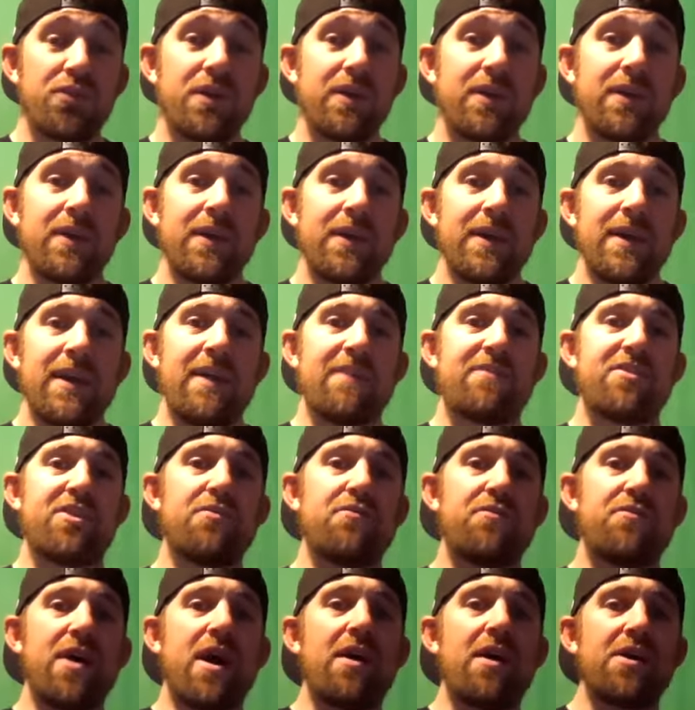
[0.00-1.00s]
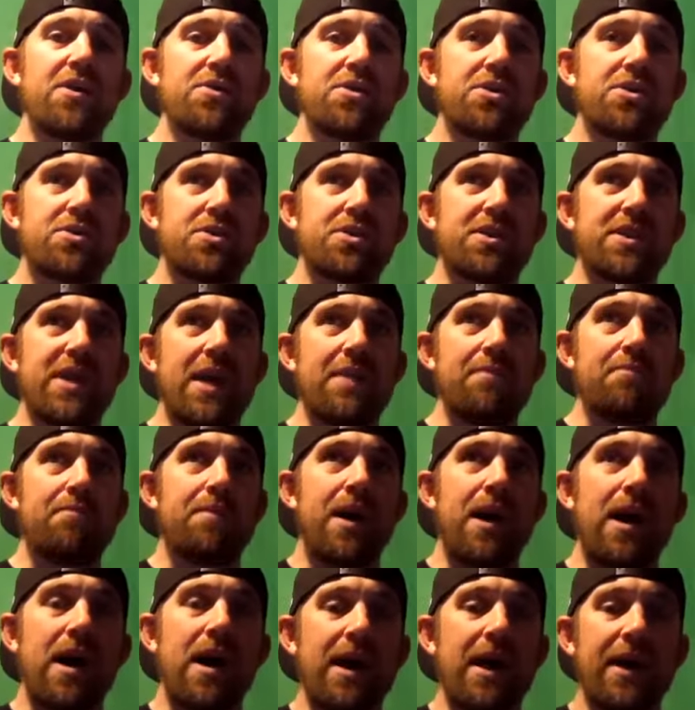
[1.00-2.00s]
the, if the values are set
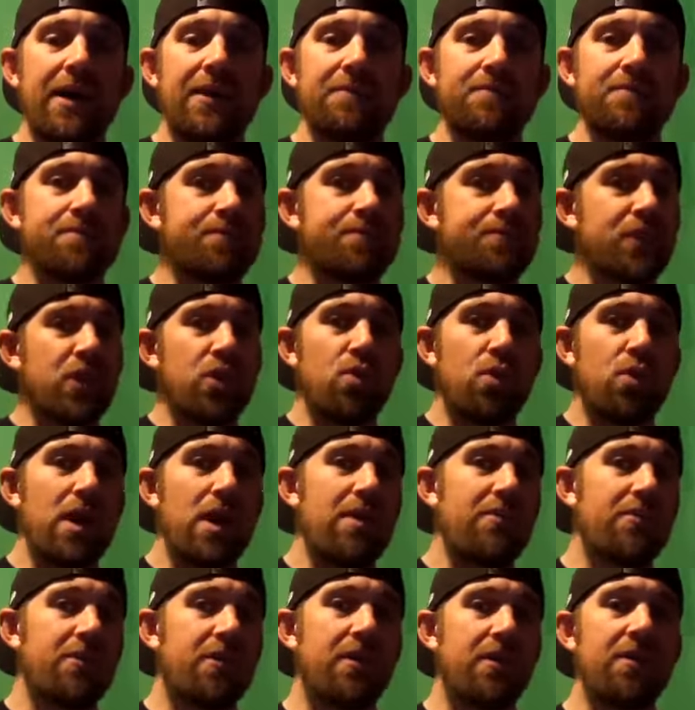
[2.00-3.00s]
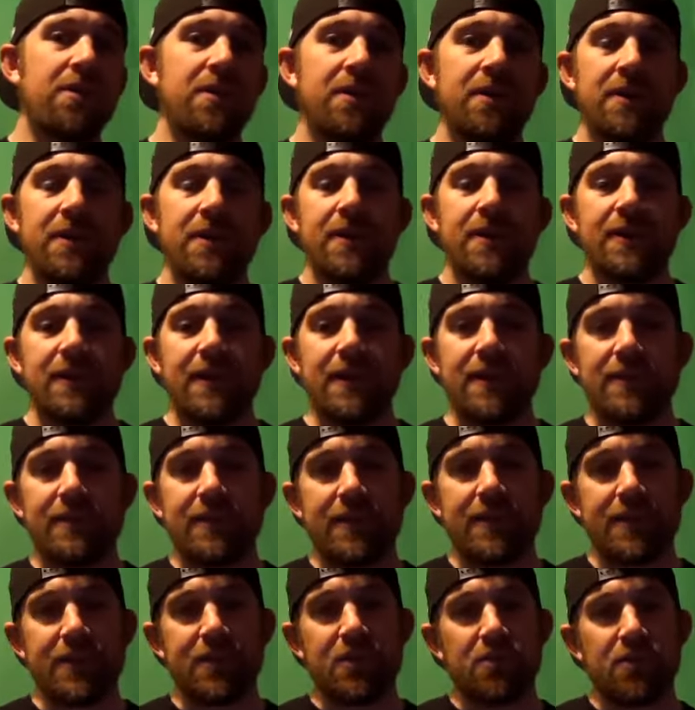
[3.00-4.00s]
by whoever, and
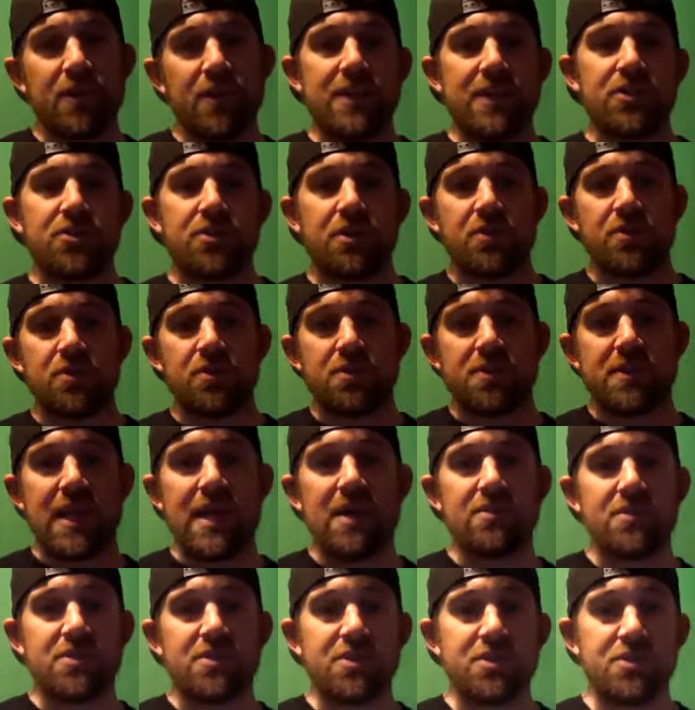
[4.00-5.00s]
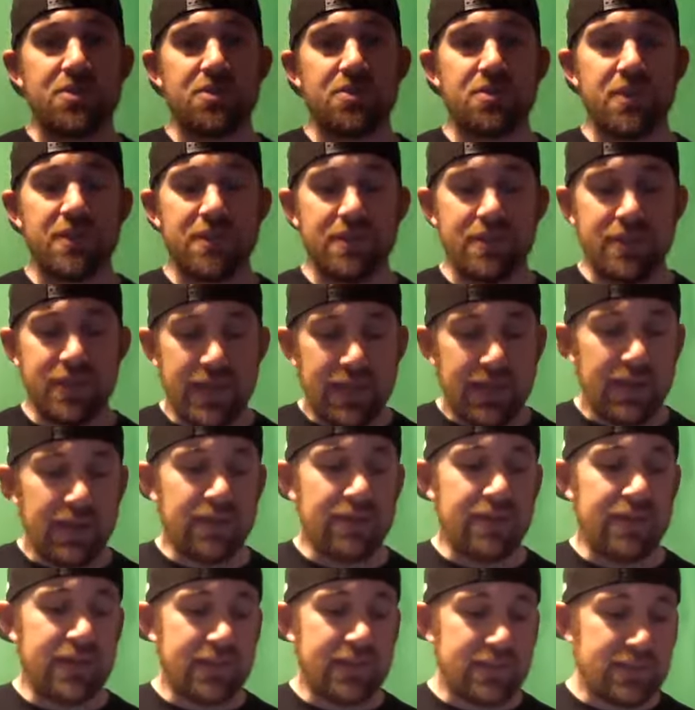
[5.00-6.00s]
you know, that trickles down to you, then yeah,
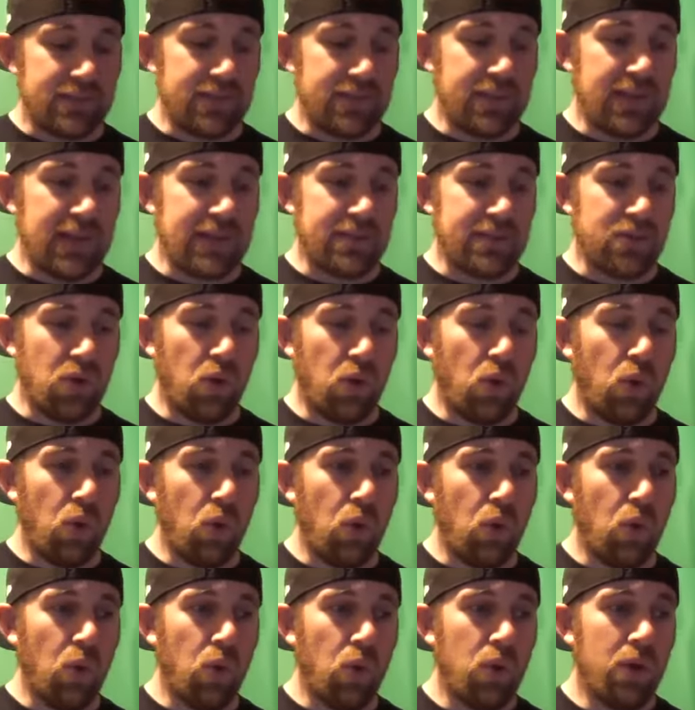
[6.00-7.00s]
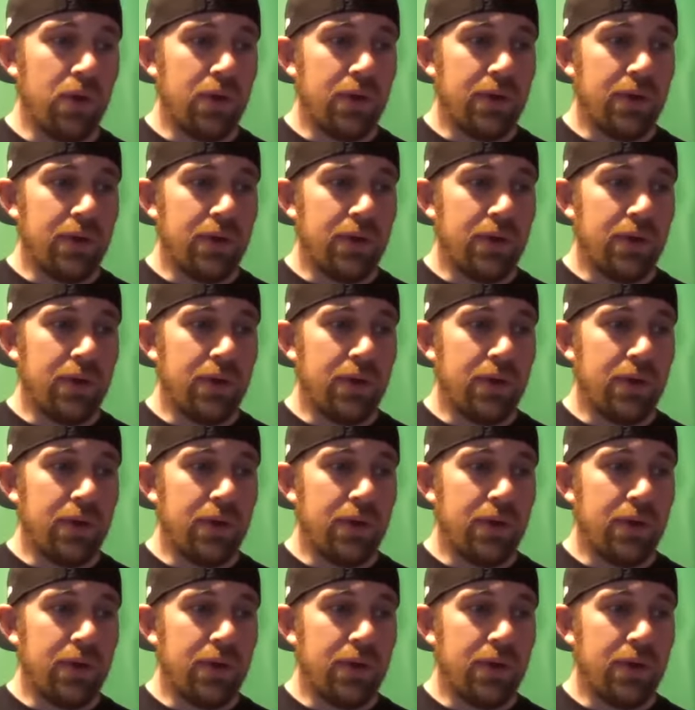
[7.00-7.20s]
that, that whole,